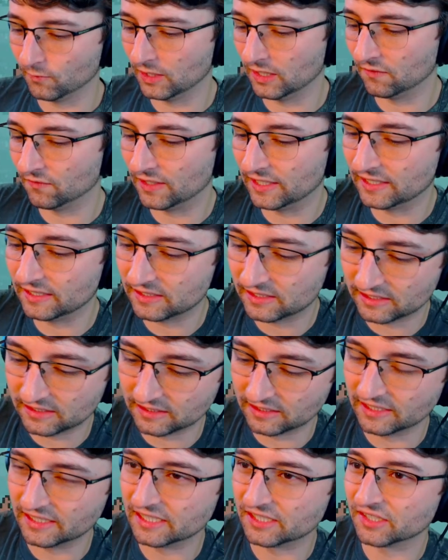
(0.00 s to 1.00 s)
if I
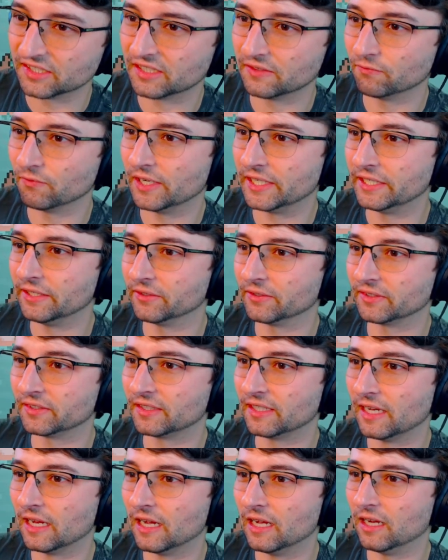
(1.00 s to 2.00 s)
did it just in regular
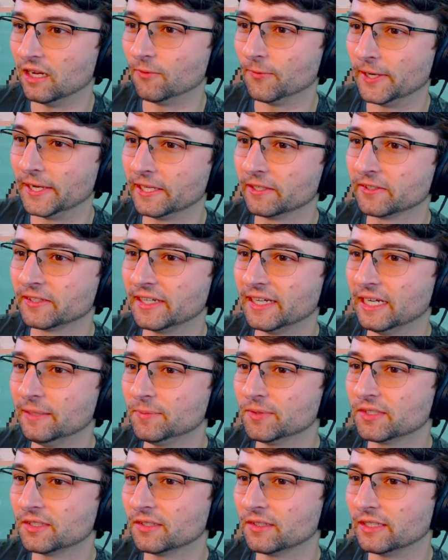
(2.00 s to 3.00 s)

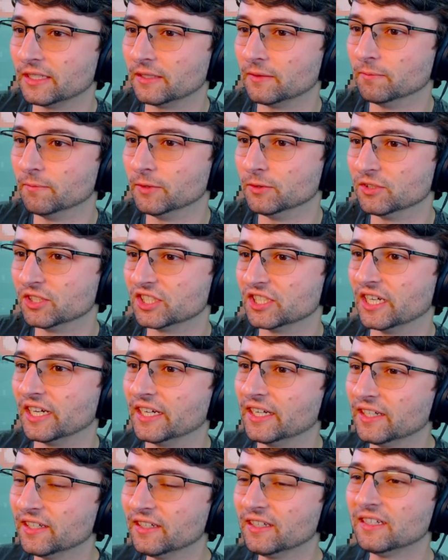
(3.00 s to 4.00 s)
caps, like
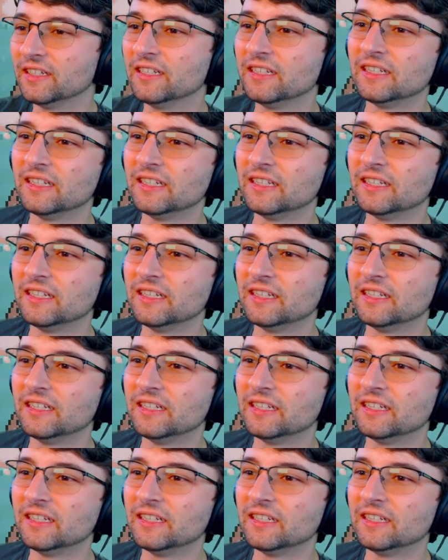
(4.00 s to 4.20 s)
Moonshire,